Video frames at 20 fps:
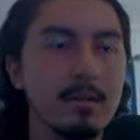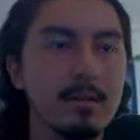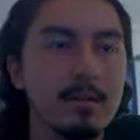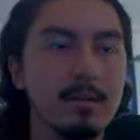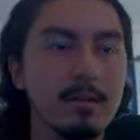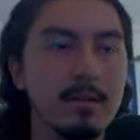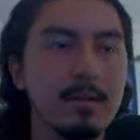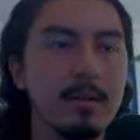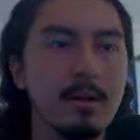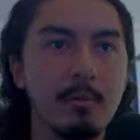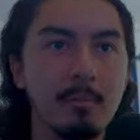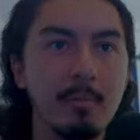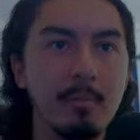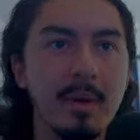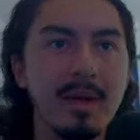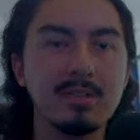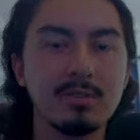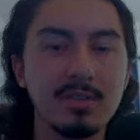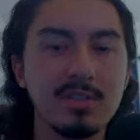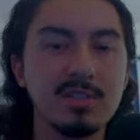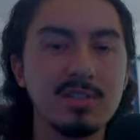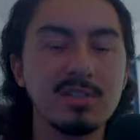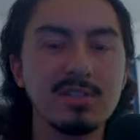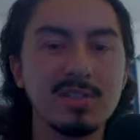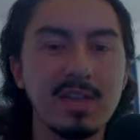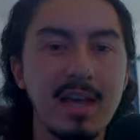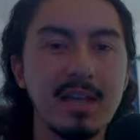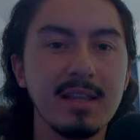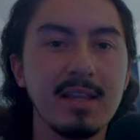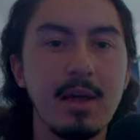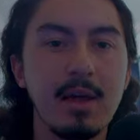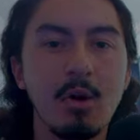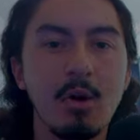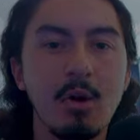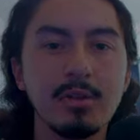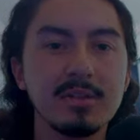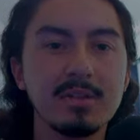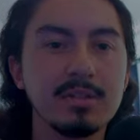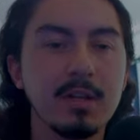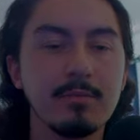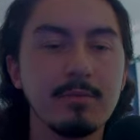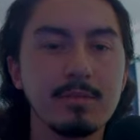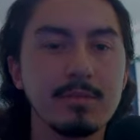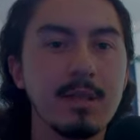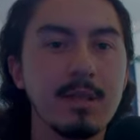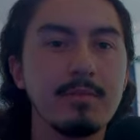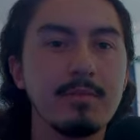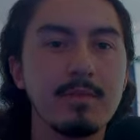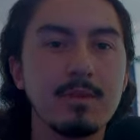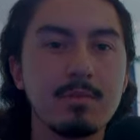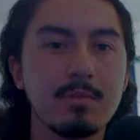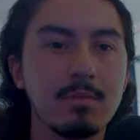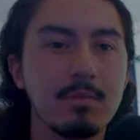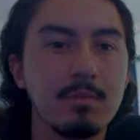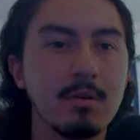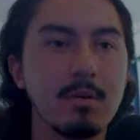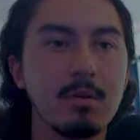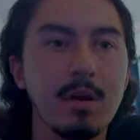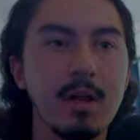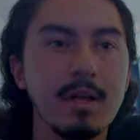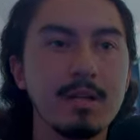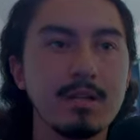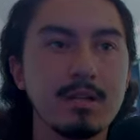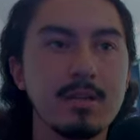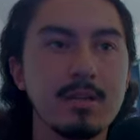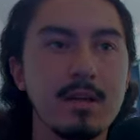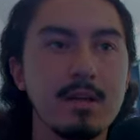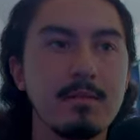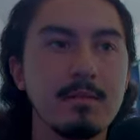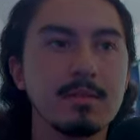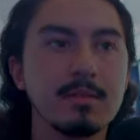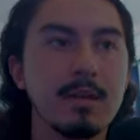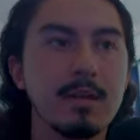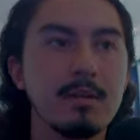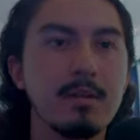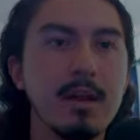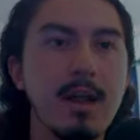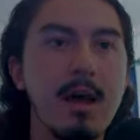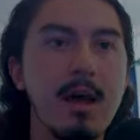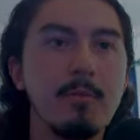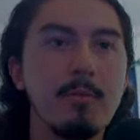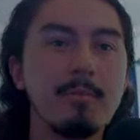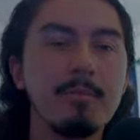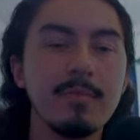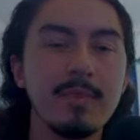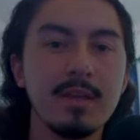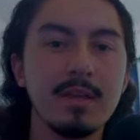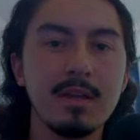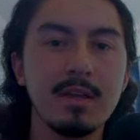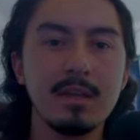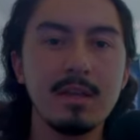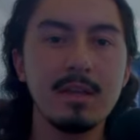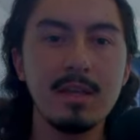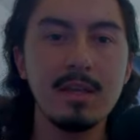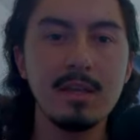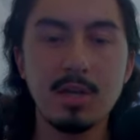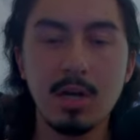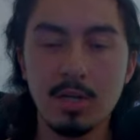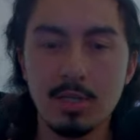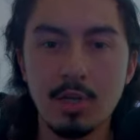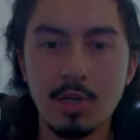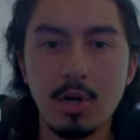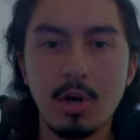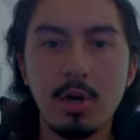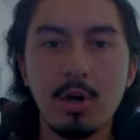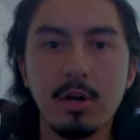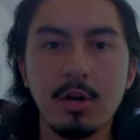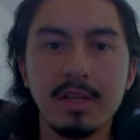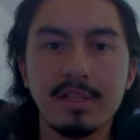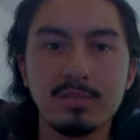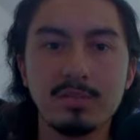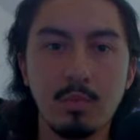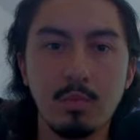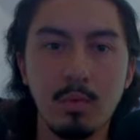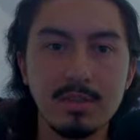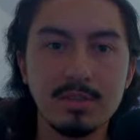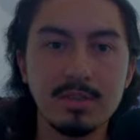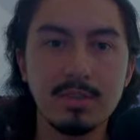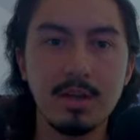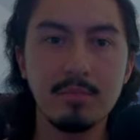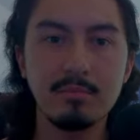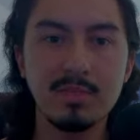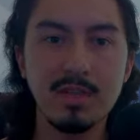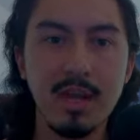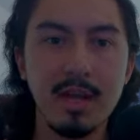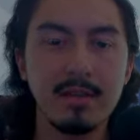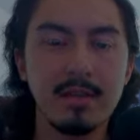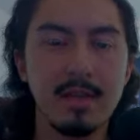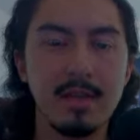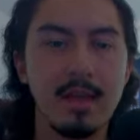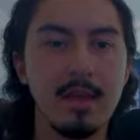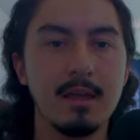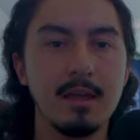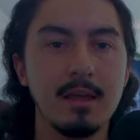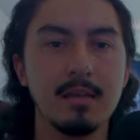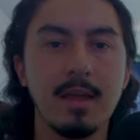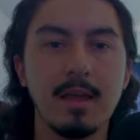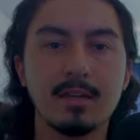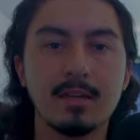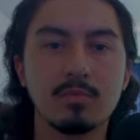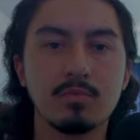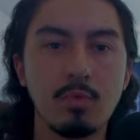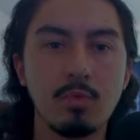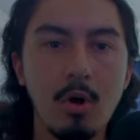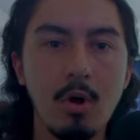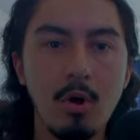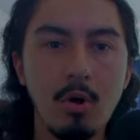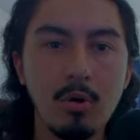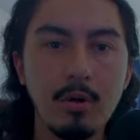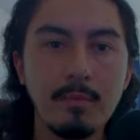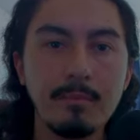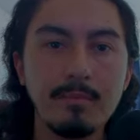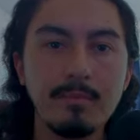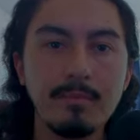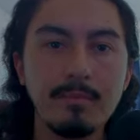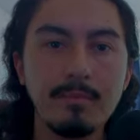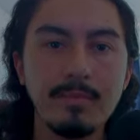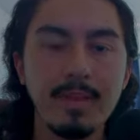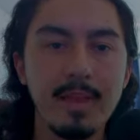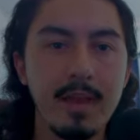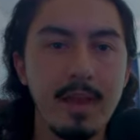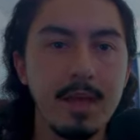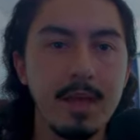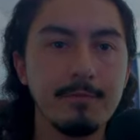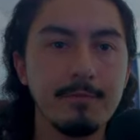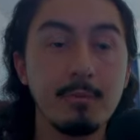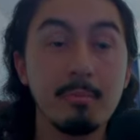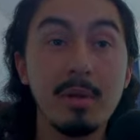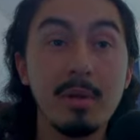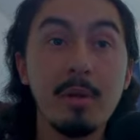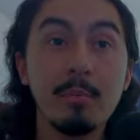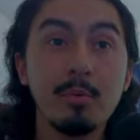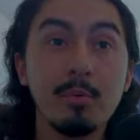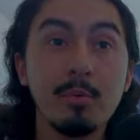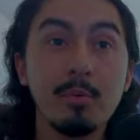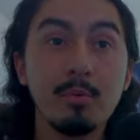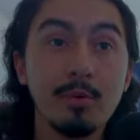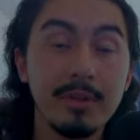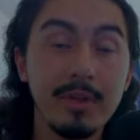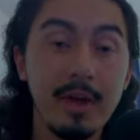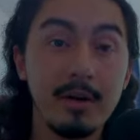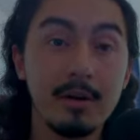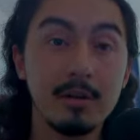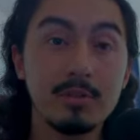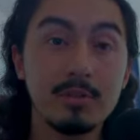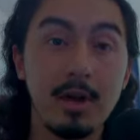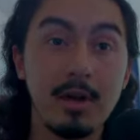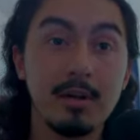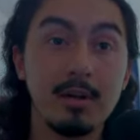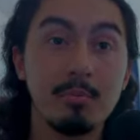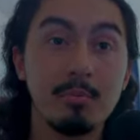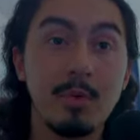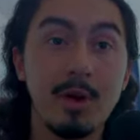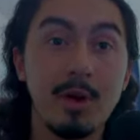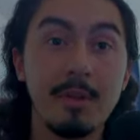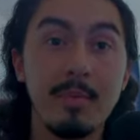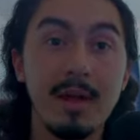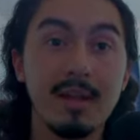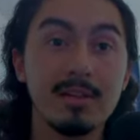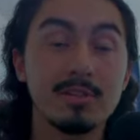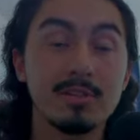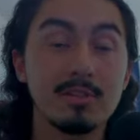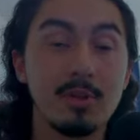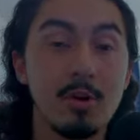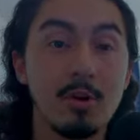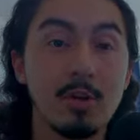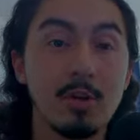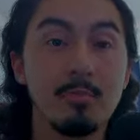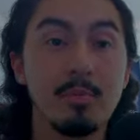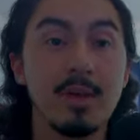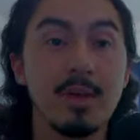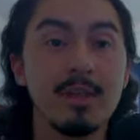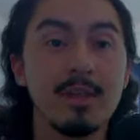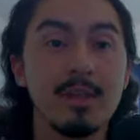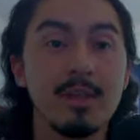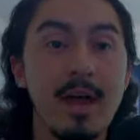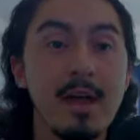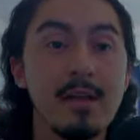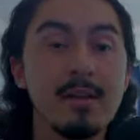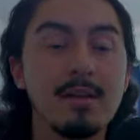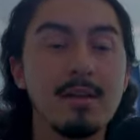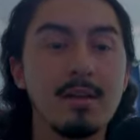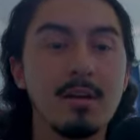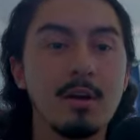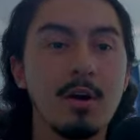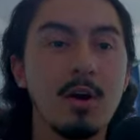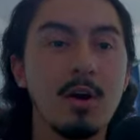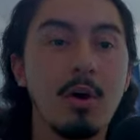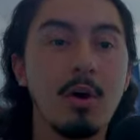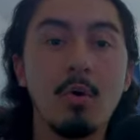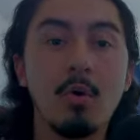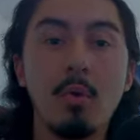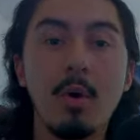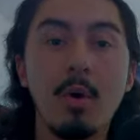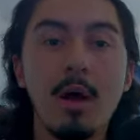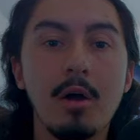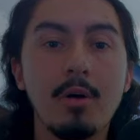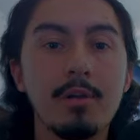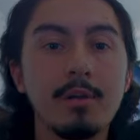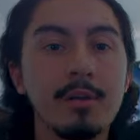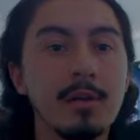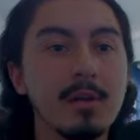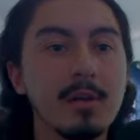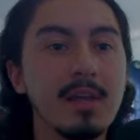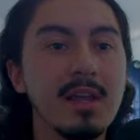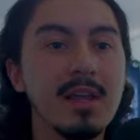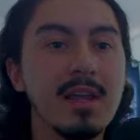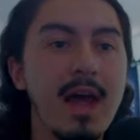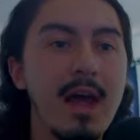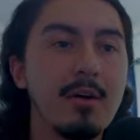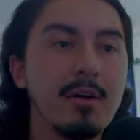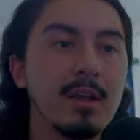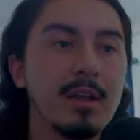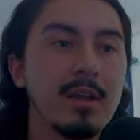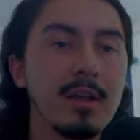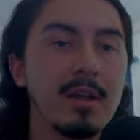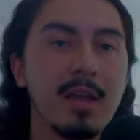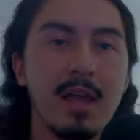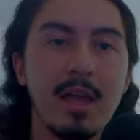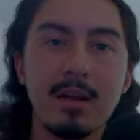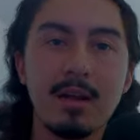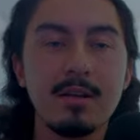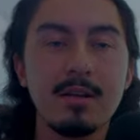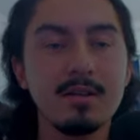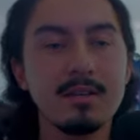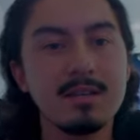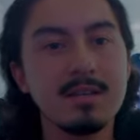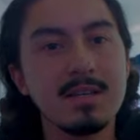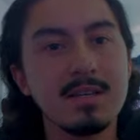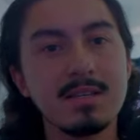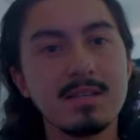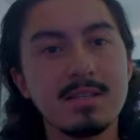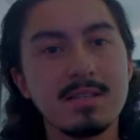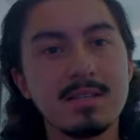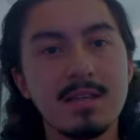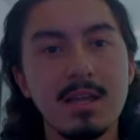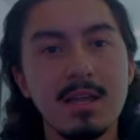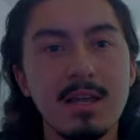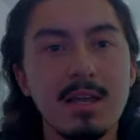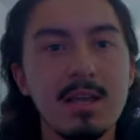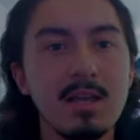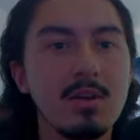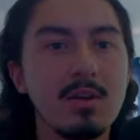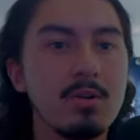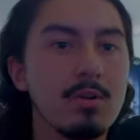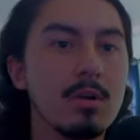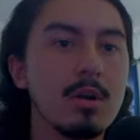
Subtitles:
you know, basically just saying that all this stuff was given to her underage, et cetera, et cetera. Now, the touching her is one subject, and that is wrong. And for people that are trying to make this argument that, oh, well, the legality in Canada is 16 or